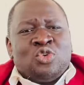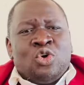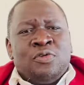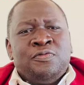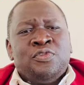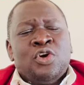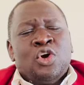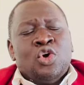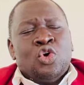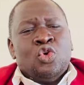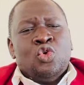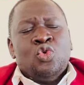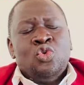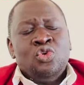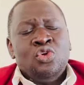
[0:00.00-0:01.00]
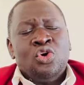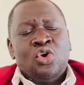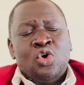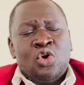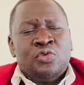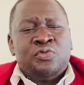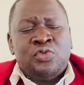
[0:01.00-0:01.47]
of rule
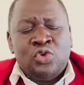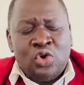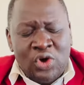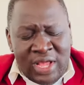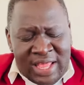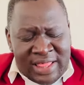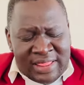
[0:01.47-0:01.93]
of law?